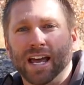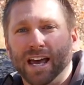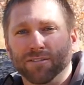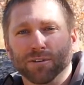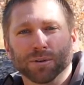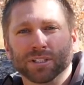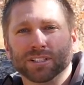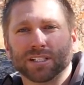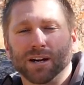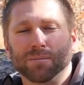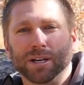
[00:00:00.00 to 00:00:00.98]
Everyone that's
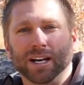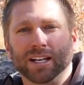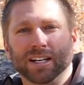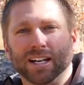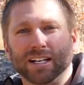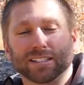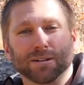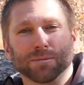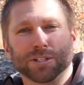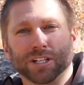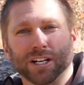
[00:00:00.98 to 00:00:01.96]
got behind it asks how
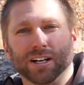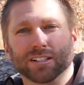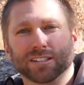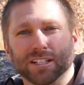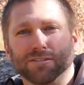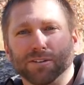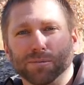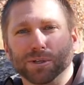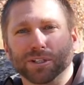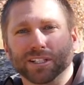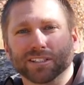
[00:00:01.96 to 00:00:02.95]
much it costs and if I'm
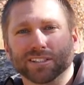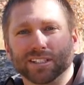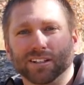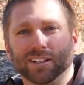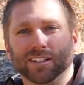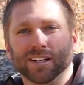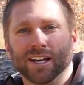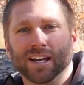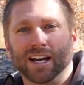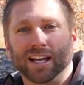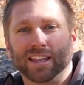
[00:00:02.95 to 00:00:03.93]
willing to sell it.
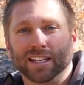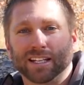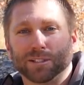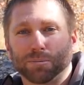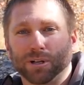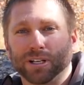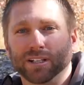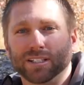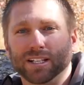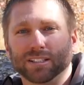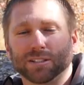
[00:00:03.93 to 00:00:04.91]
I think that's pretty
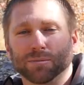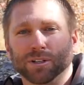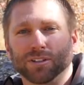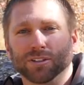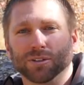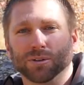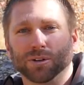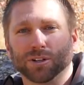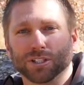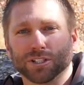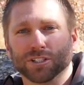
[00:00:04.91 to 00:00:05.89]
good testament to
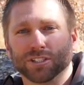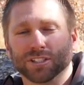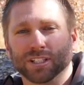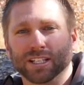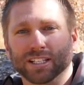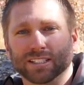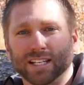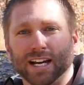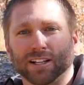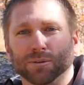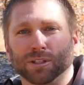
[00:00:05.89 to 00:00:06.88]
Christensen did
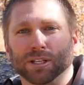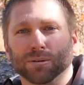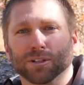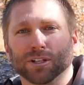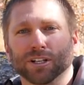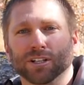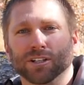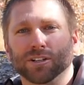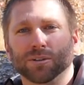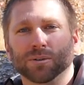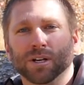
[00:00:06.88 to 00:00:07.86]
exactly what they were looking to
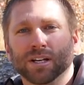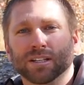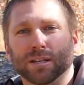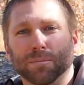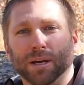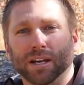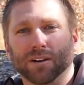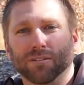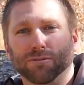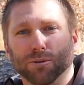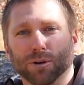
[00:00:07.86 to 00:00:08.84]
do. They made an
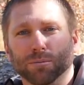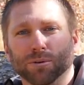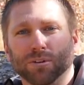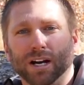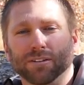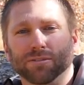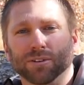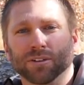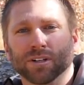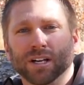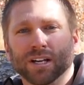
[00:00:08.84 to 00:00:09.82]
affordable
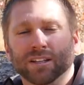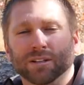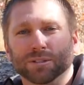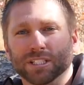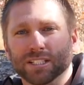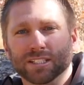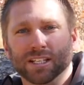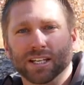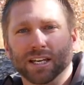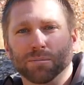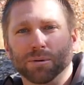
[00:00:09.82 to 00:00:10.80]
rifle that was easy
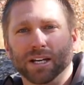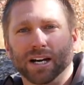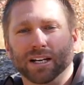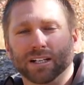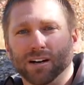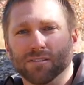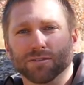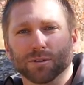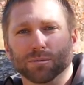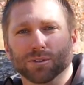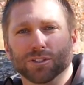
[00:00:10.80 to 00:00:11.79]
to get behind,
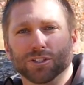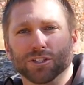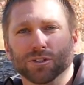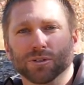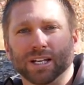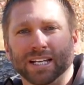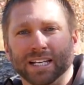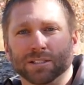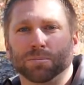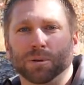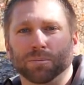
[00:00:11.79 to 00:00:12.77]
comfortable to shoot, and
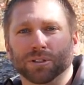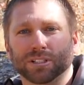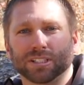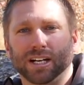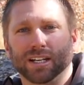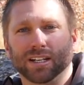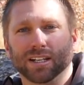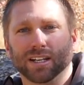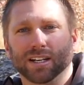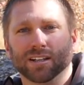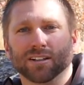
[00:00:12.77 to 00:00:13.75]
gets people excited to
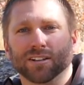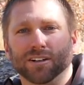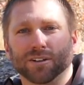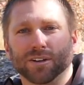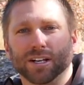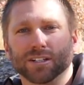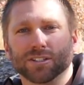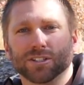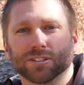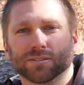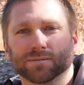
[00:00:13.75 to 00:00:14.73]
get into long
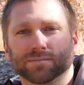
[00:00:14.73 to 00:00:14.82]
range.